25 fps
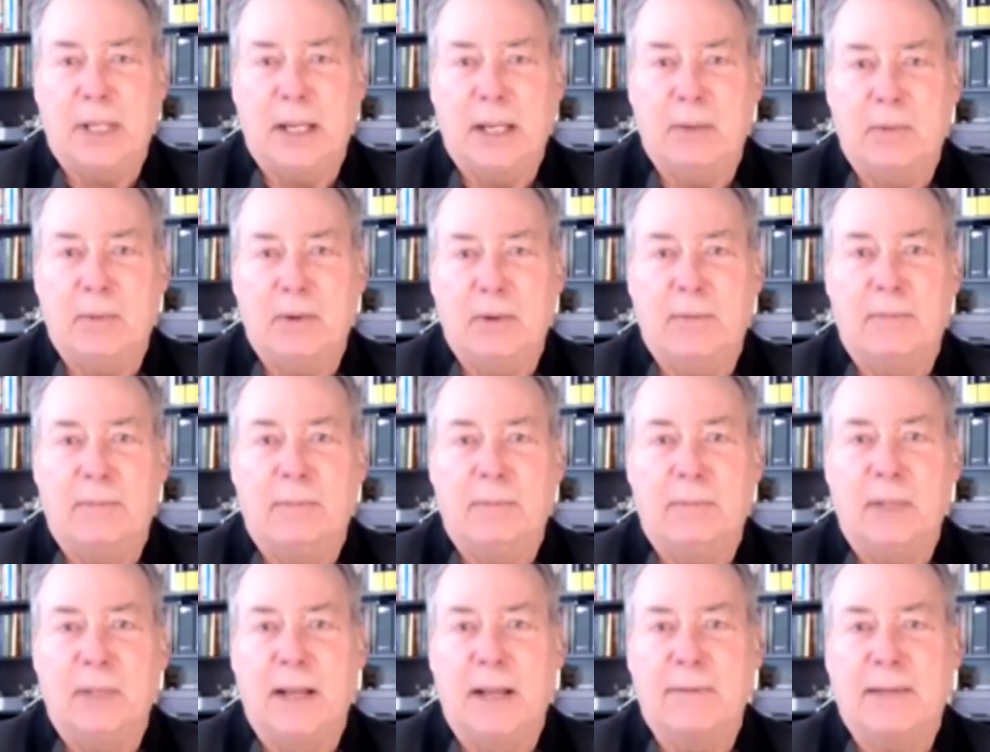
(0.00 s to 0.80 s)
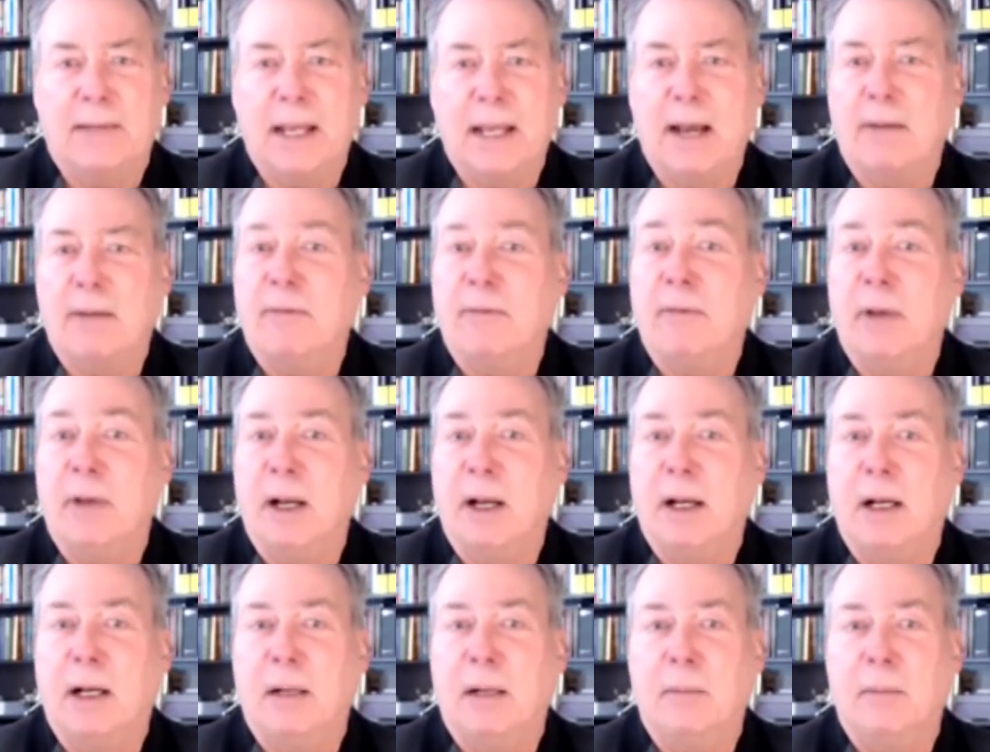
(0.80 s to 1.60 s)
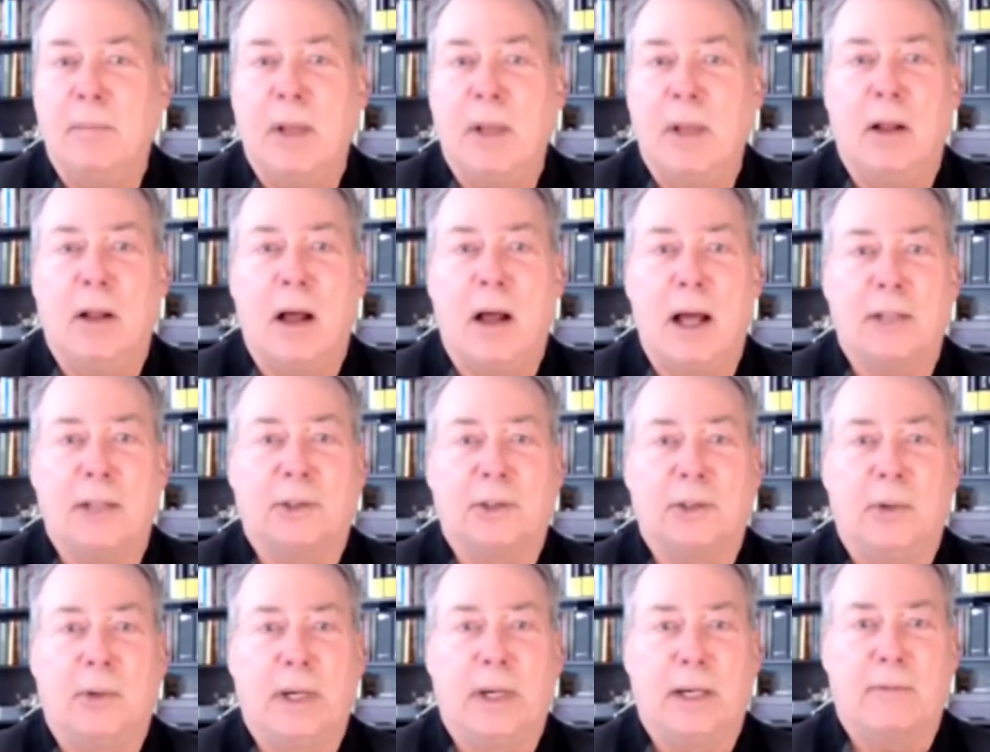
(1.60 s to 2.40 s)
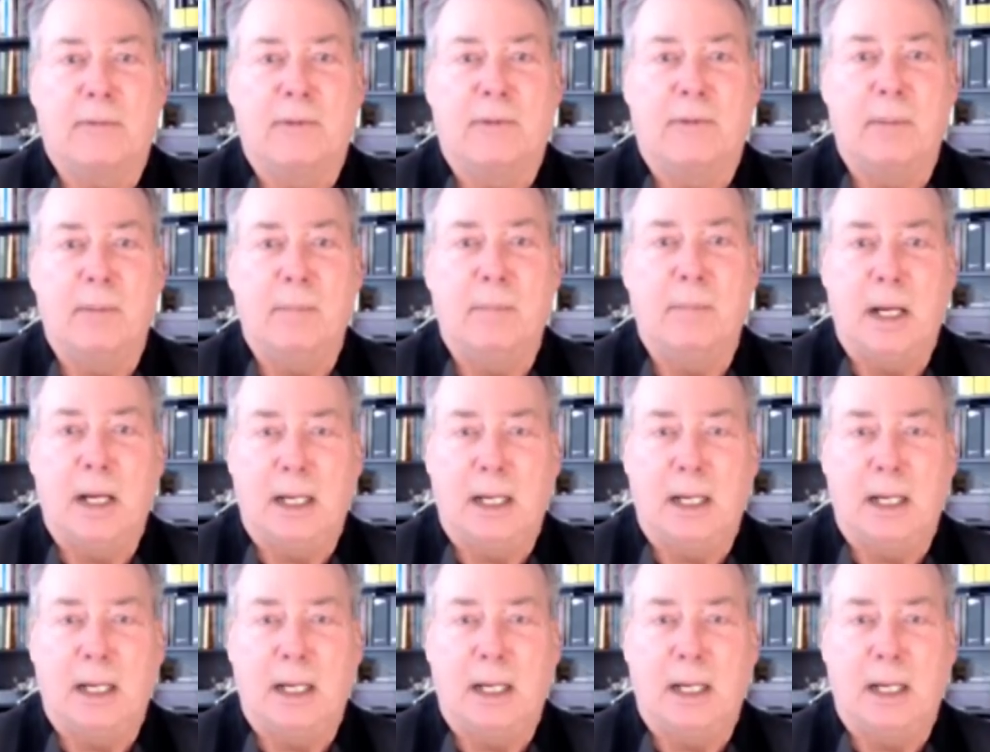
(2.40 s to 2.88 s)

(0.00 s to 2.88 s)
and we've left out Mel Hosherick from